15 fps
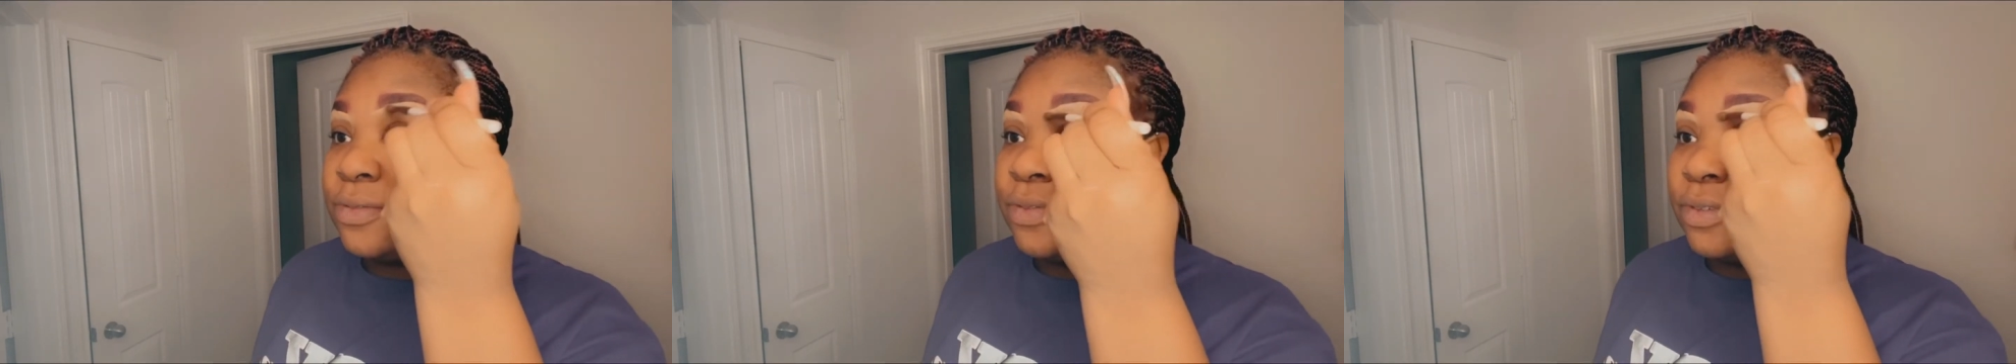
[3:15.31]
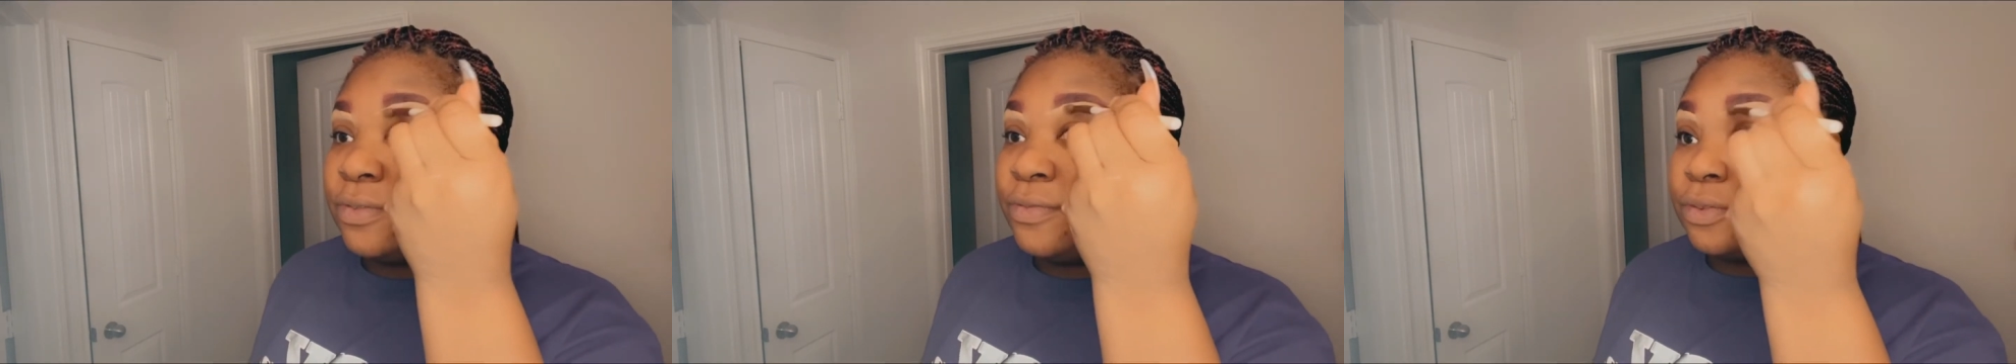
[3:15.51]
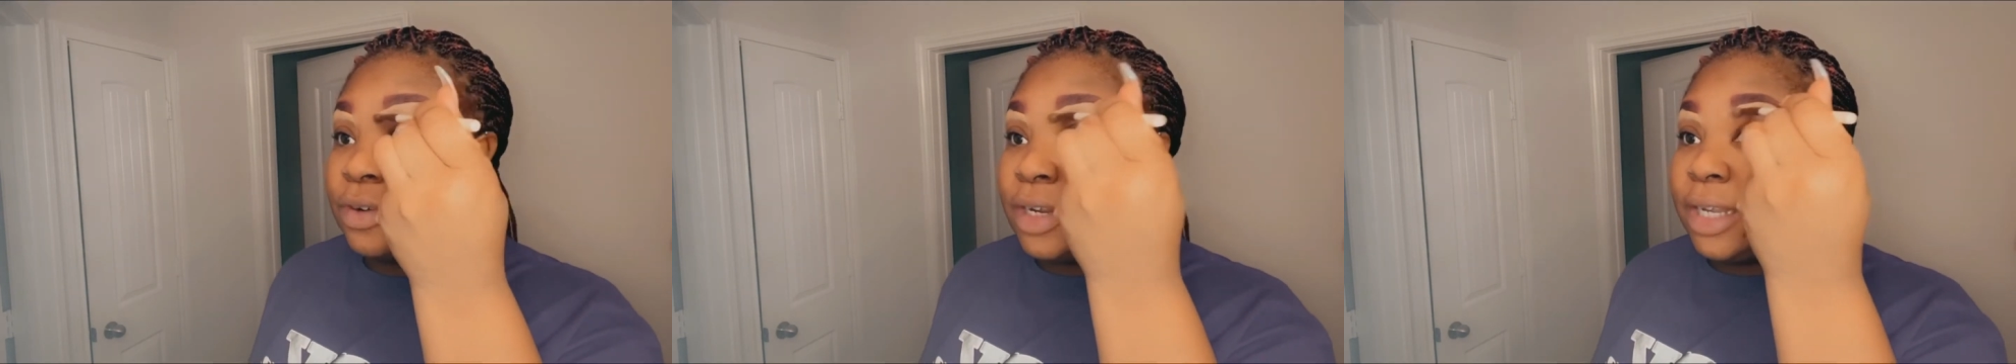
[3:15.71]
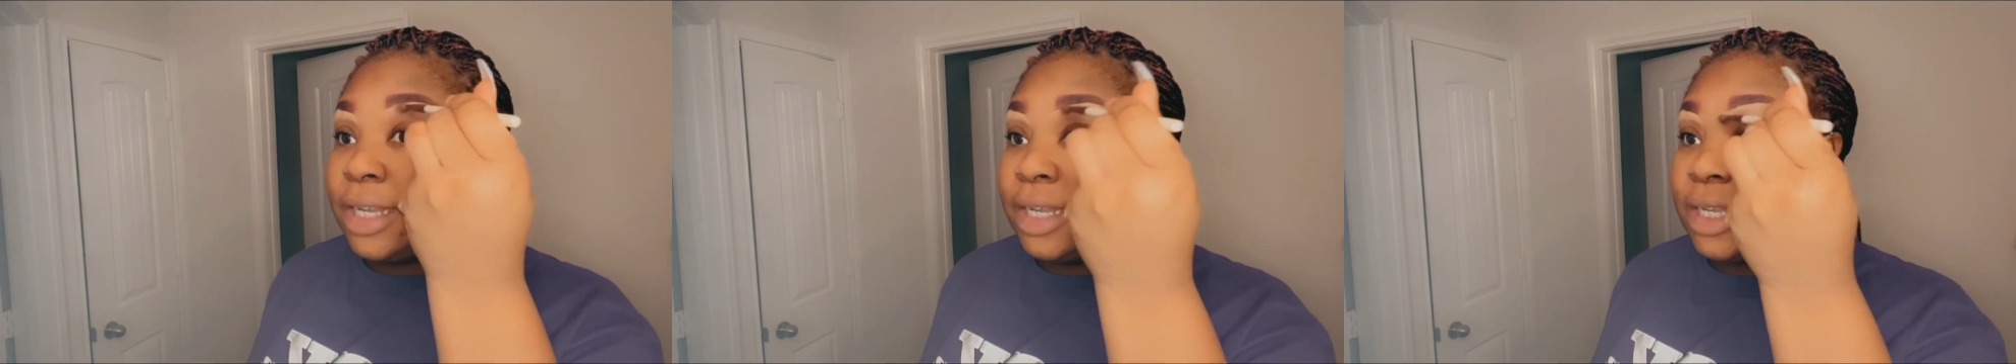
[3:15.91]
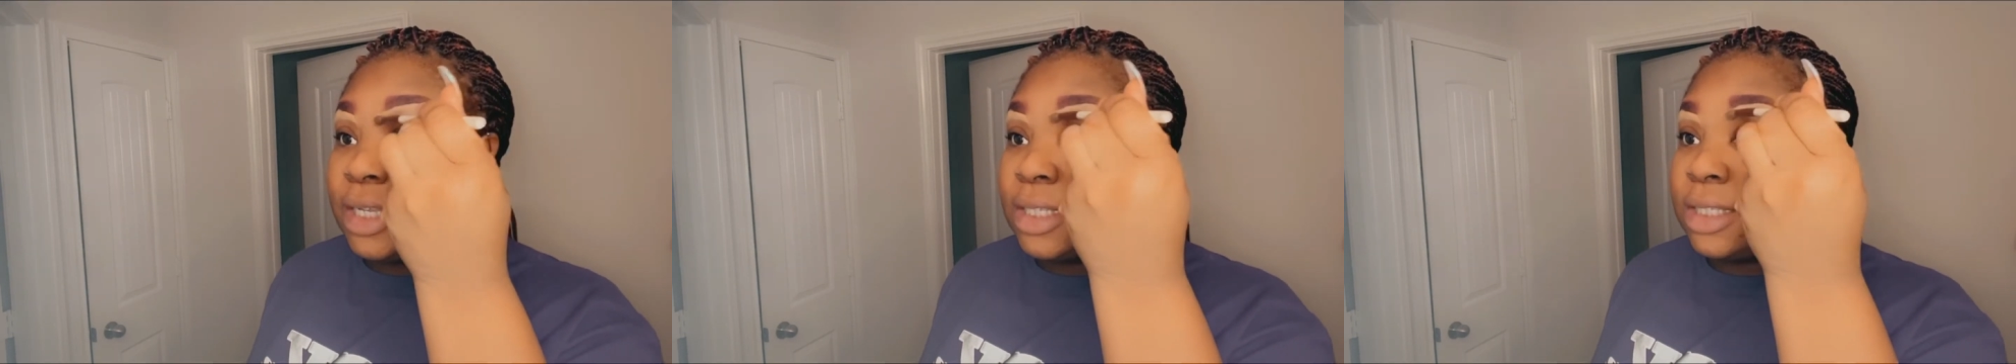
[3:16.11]
feel
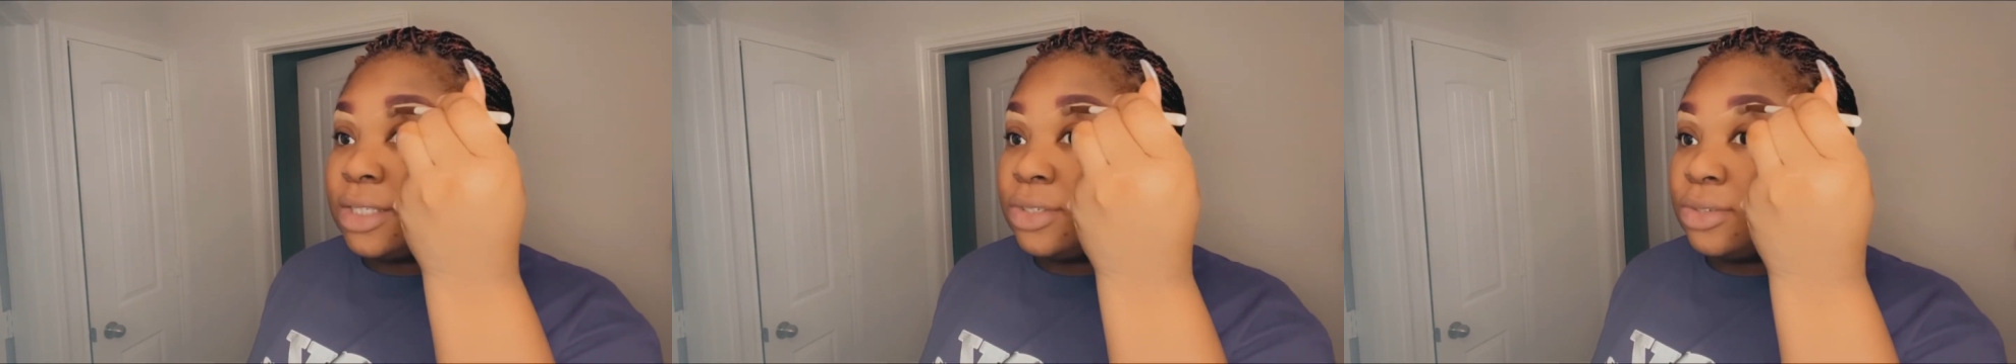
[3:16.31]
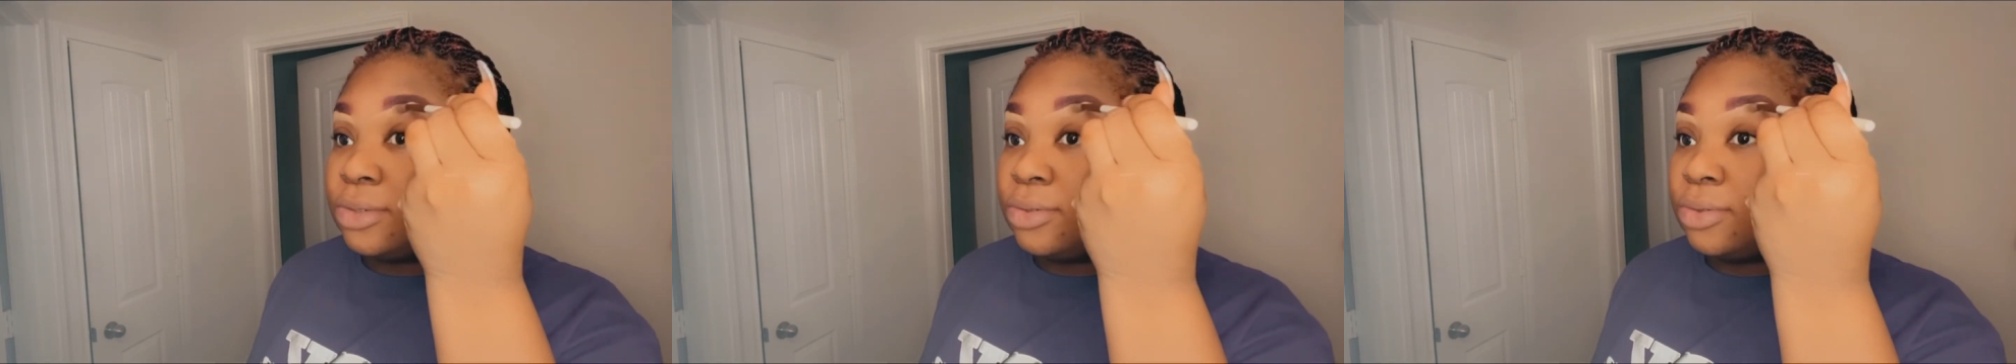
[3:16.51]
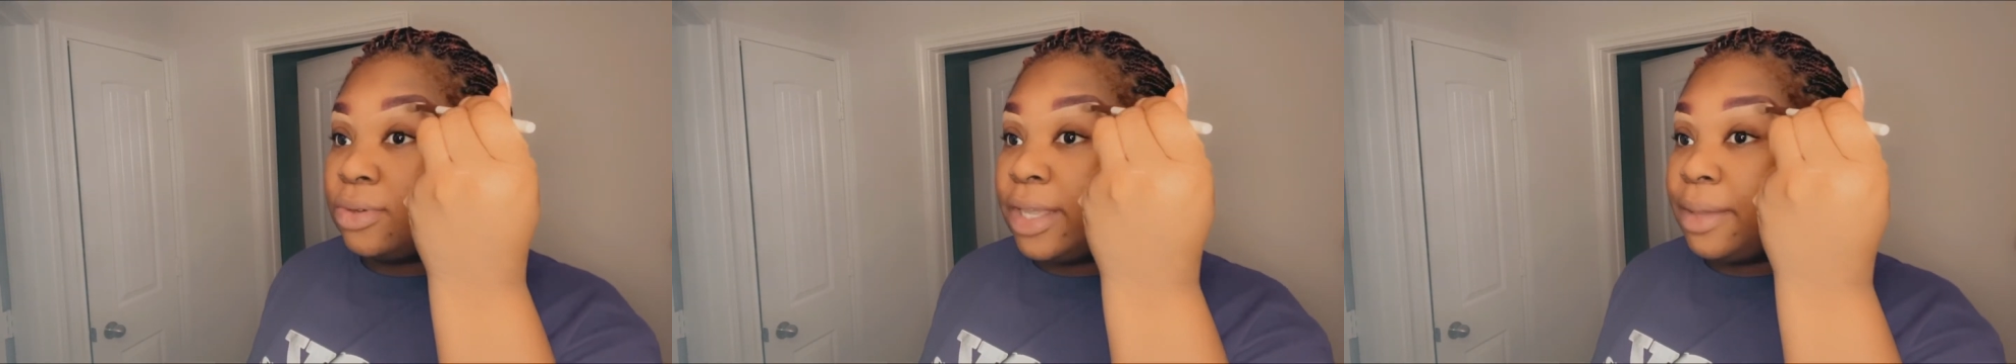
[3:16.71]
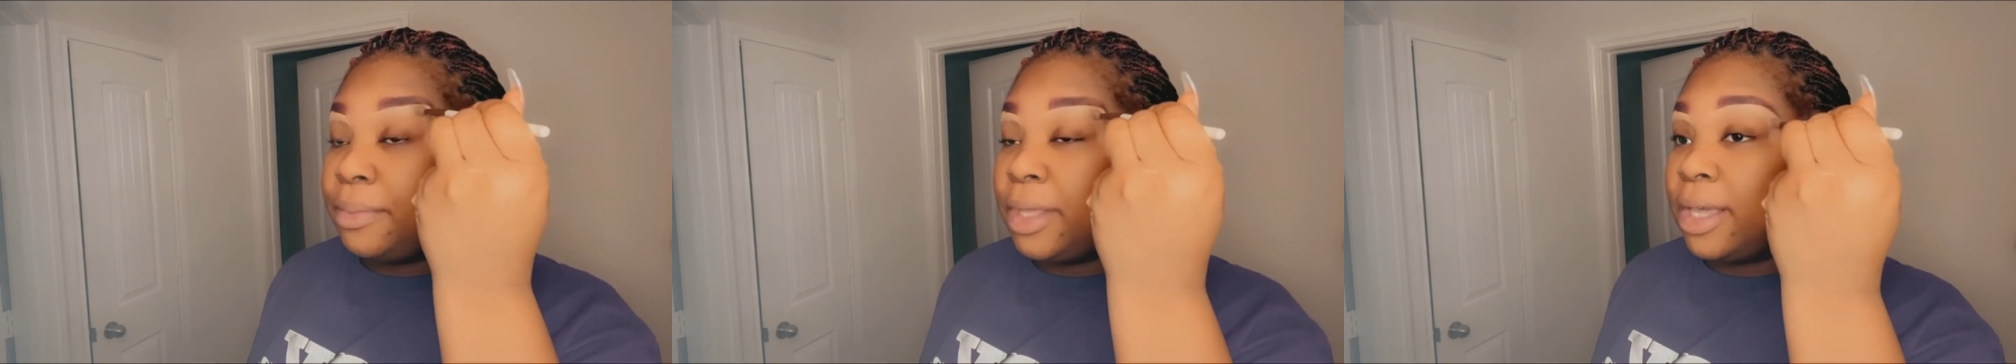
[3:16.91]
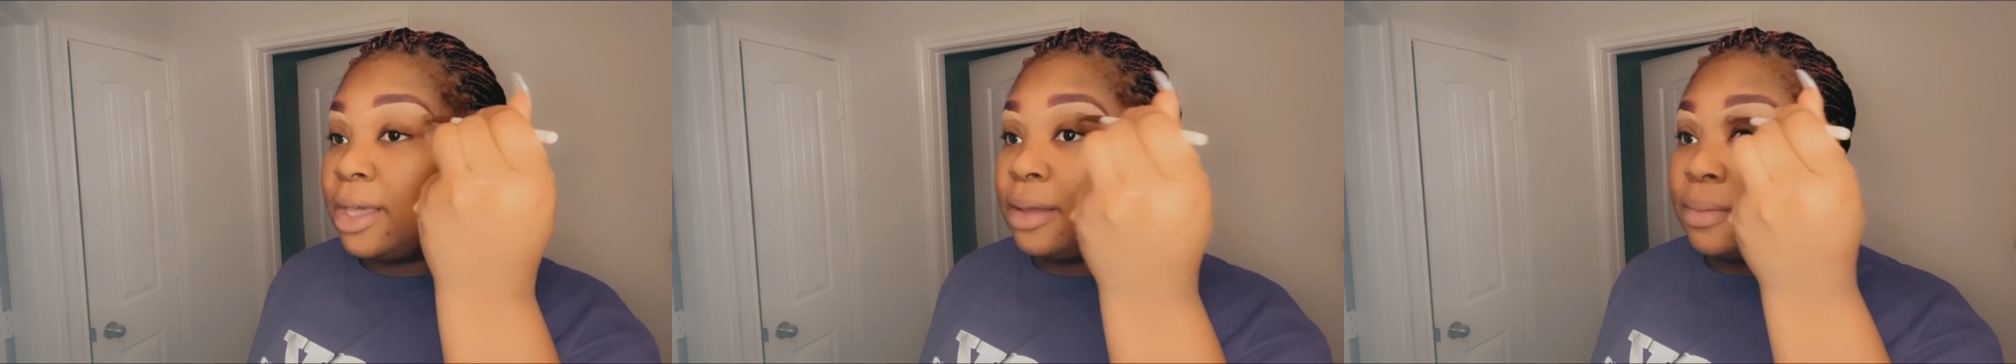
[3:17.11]
free to hit
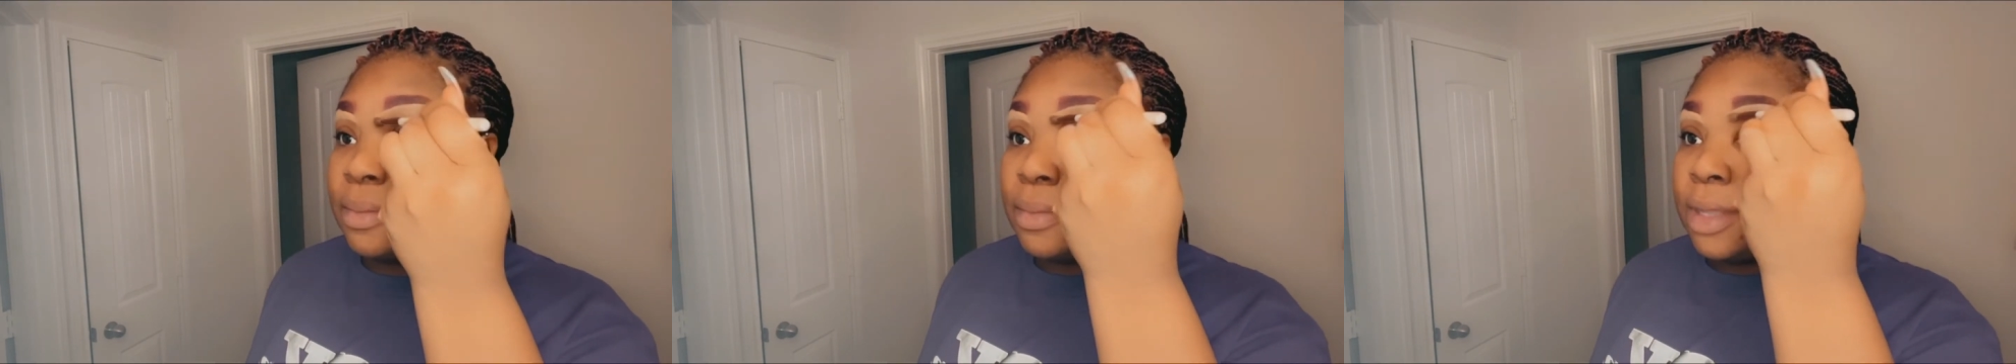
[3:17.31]
me up.